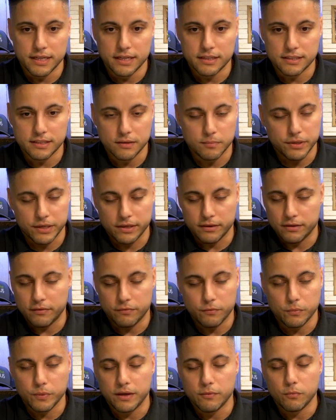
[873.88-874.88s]
So, but if
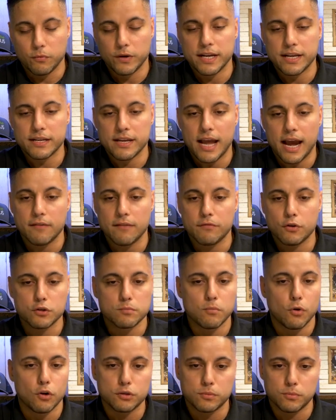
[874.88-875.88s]
we didn't have those
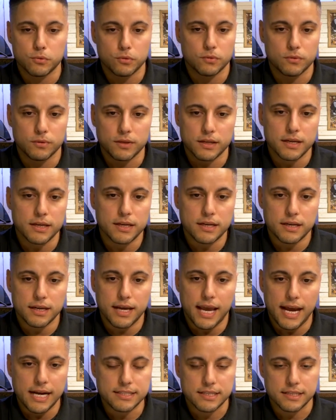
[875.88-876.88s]
multiple
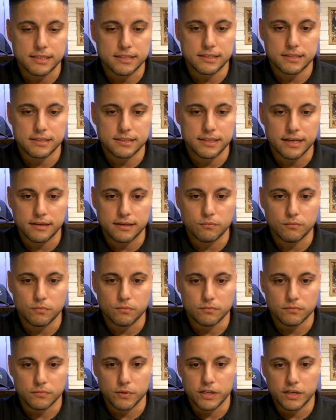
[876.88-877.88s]
exits, then
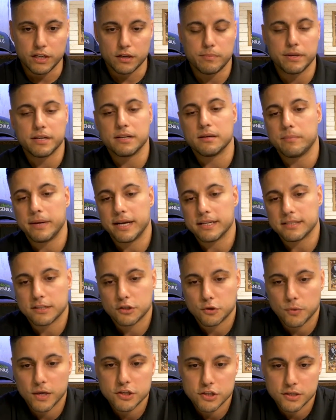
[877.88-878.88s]
we could have been in a bad
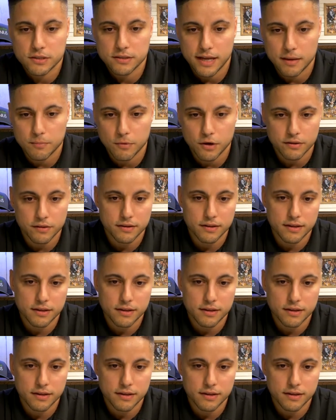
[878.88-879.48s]
situation that month.